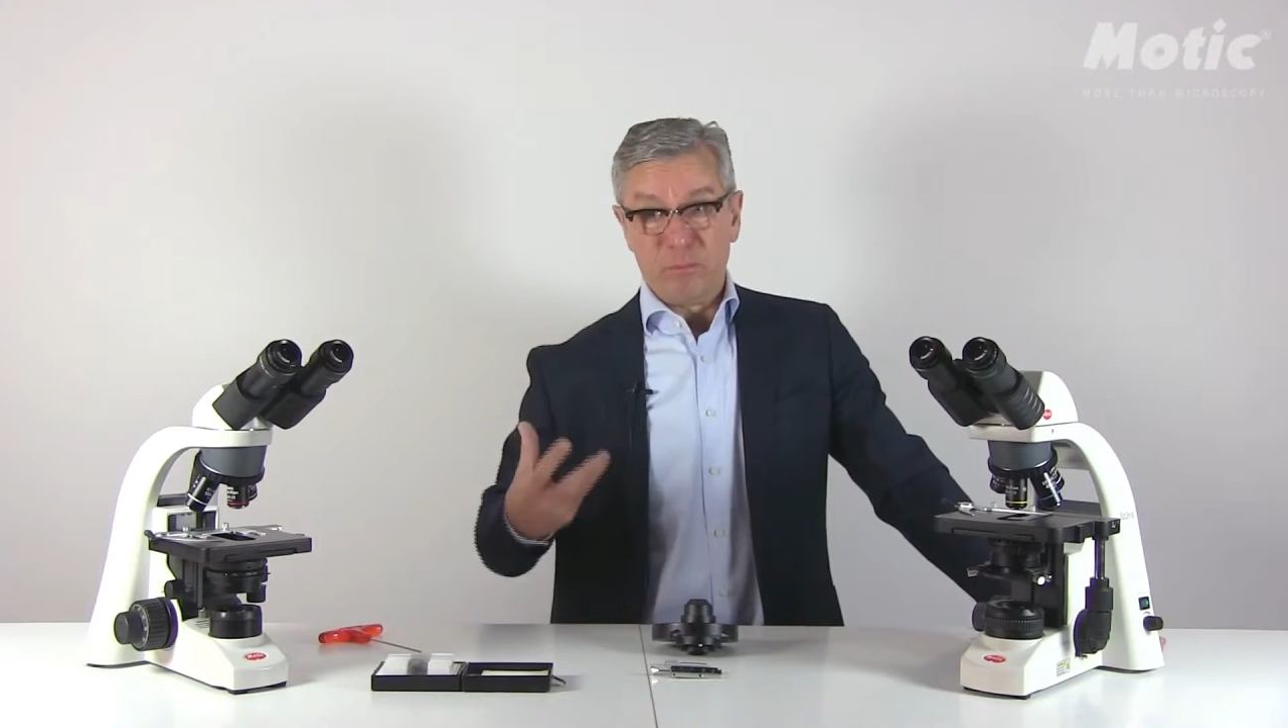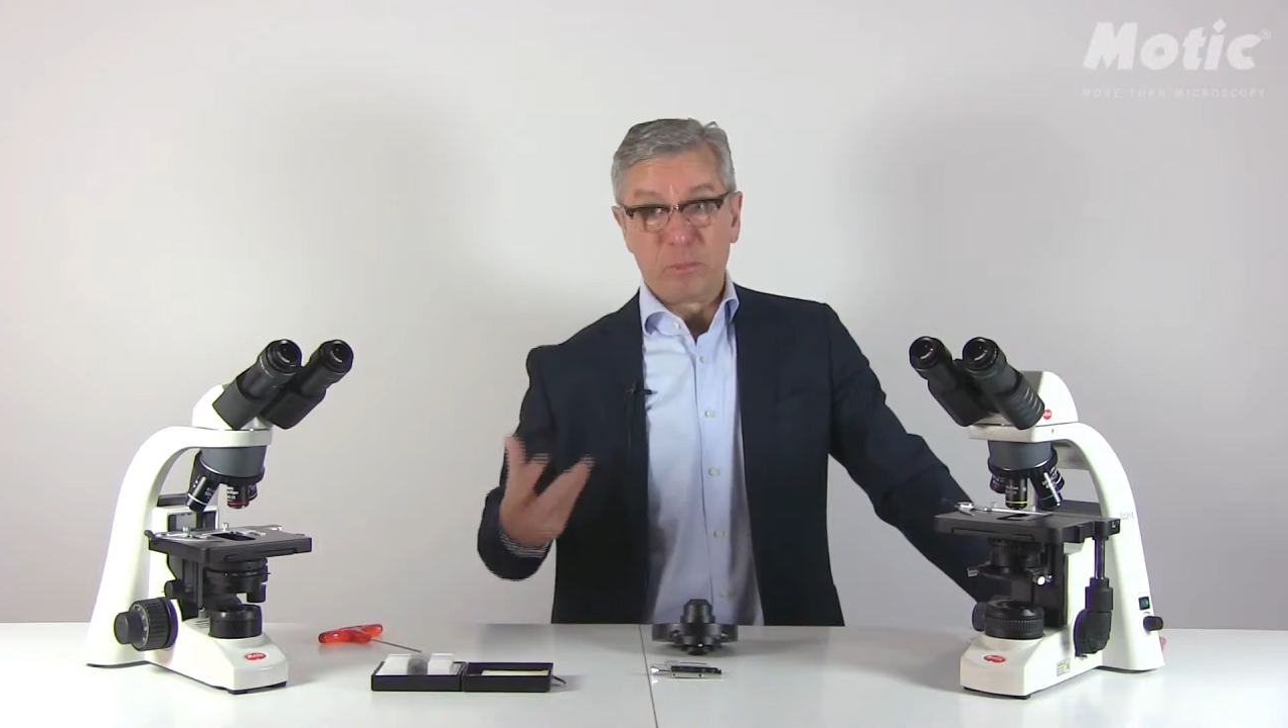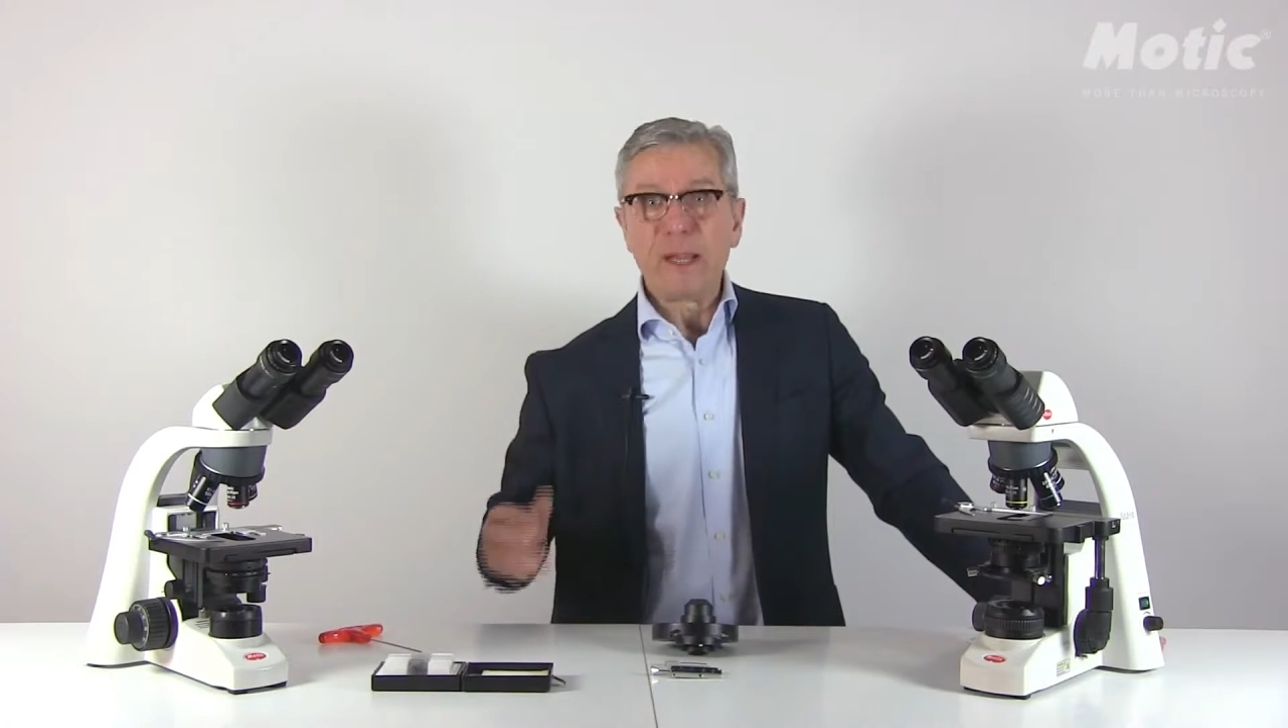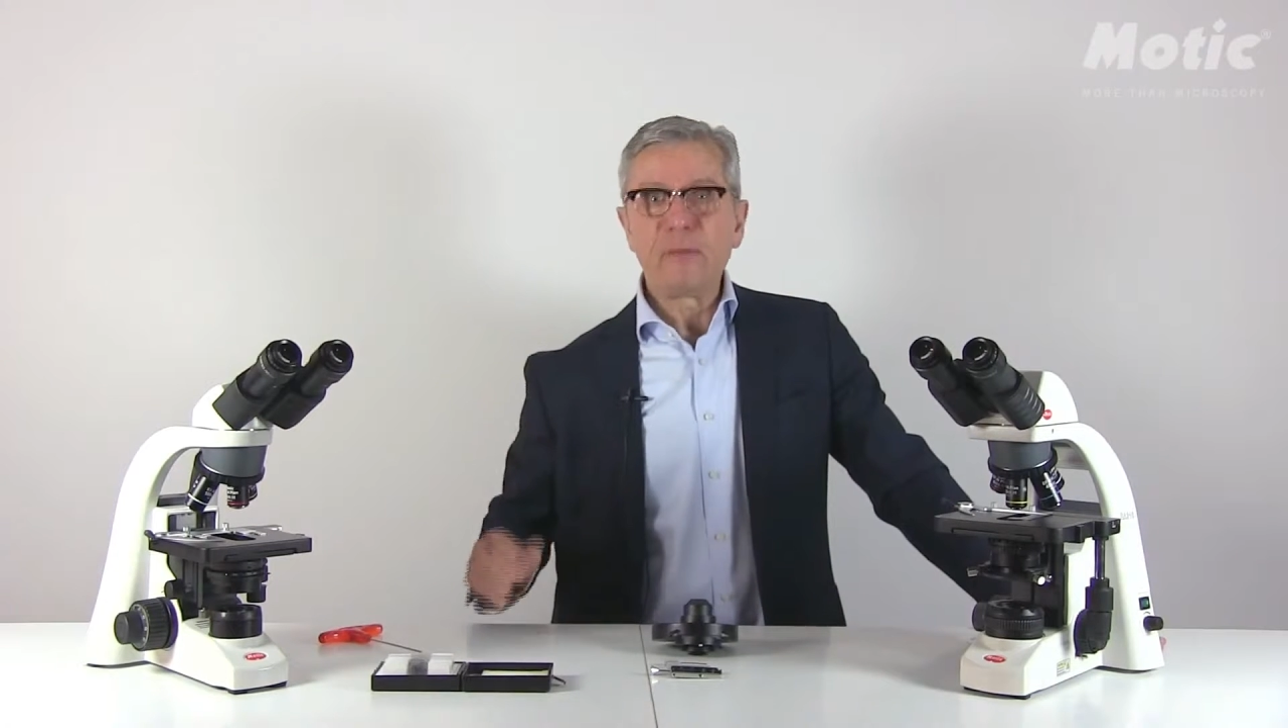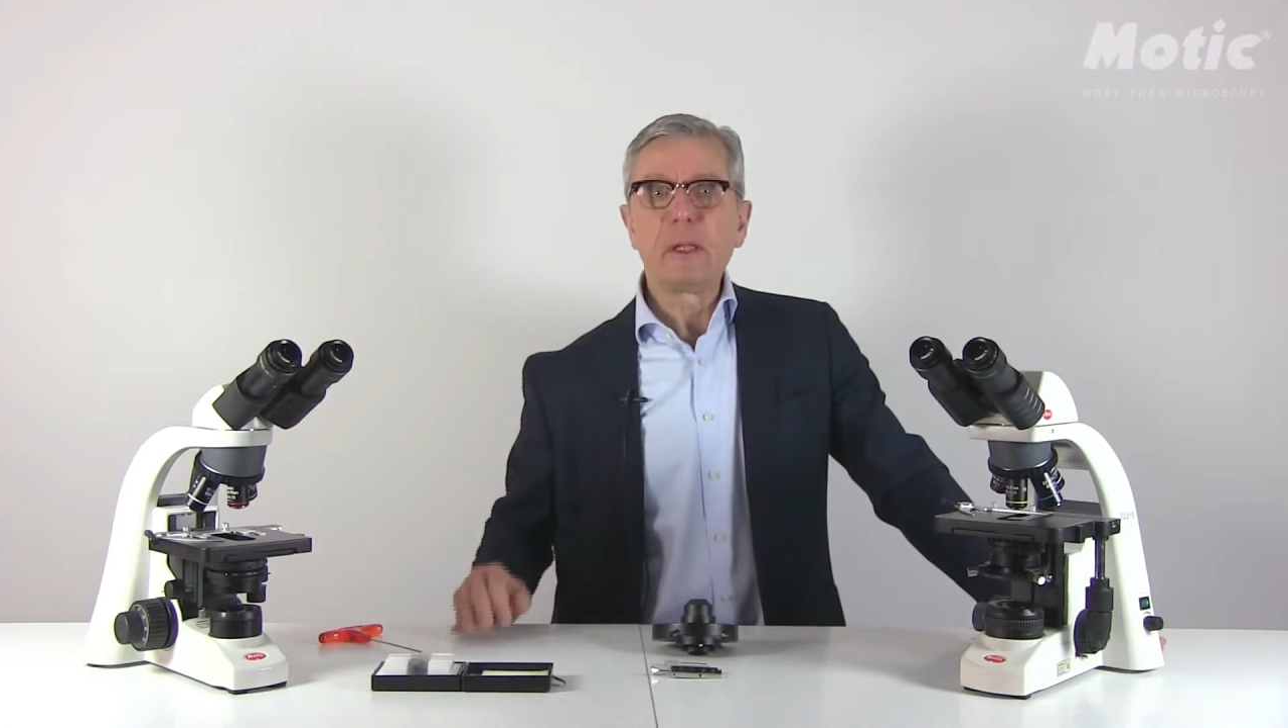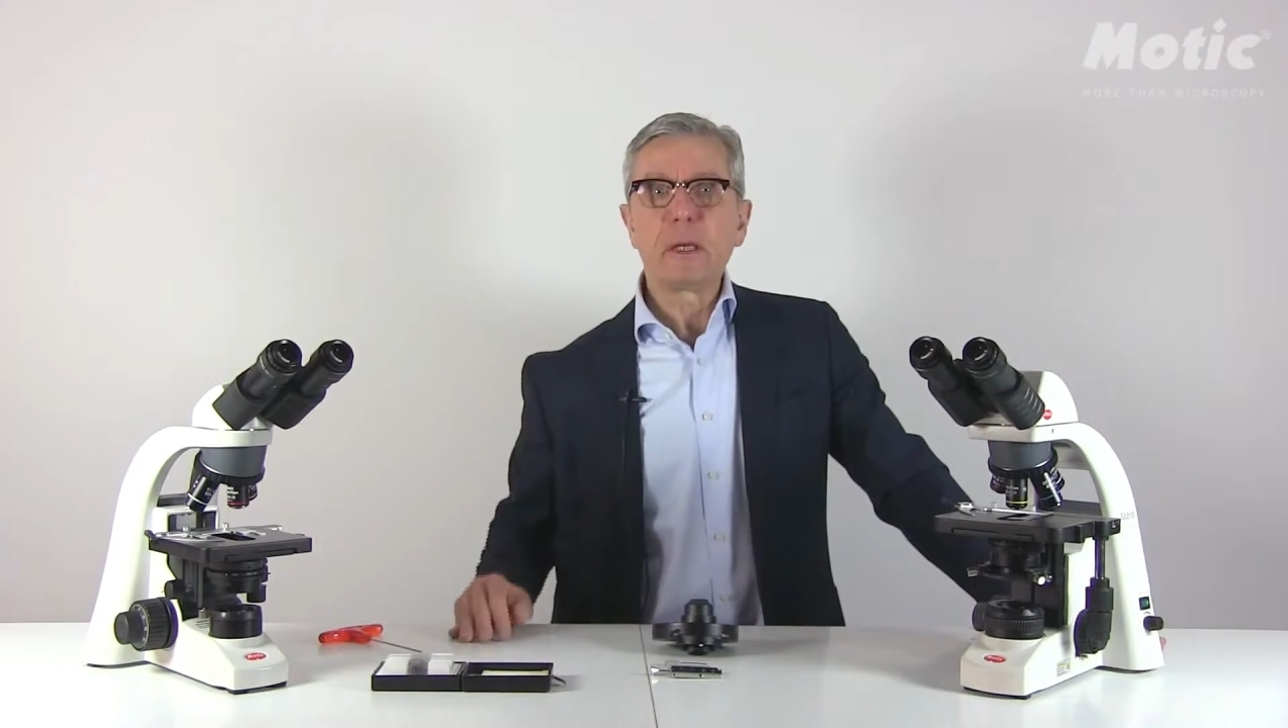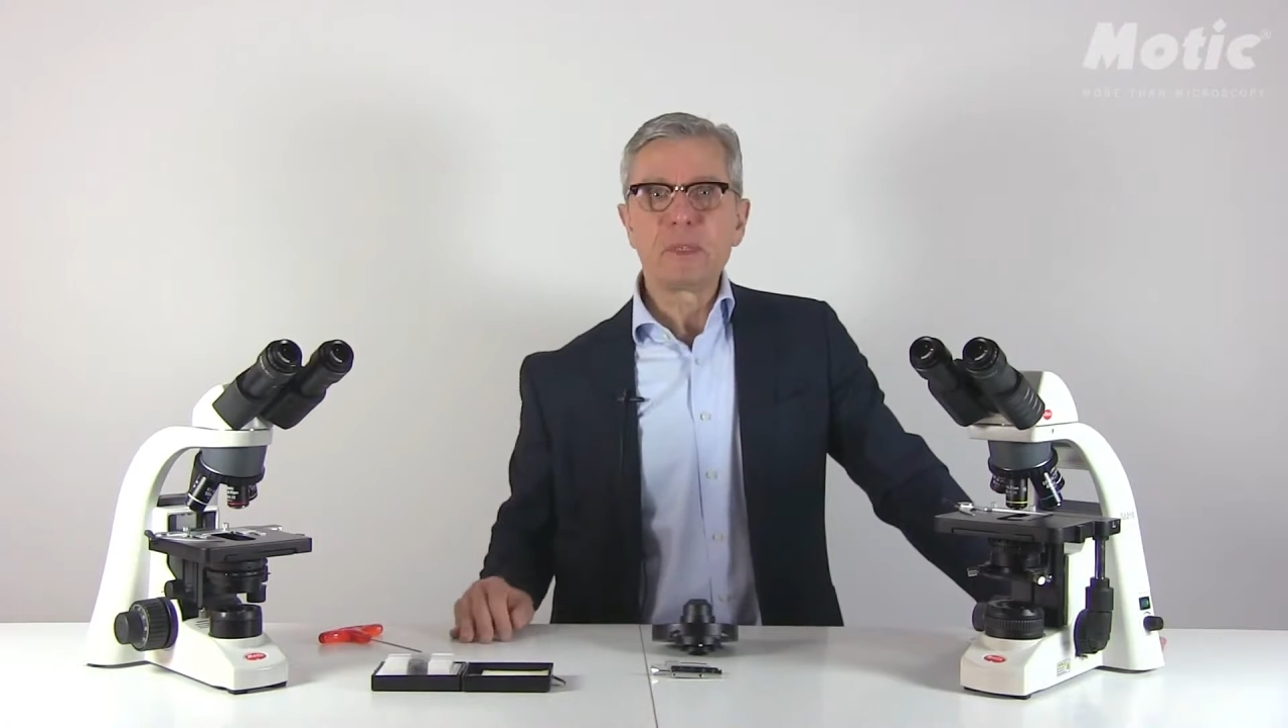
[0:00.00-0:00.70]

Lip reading: bright field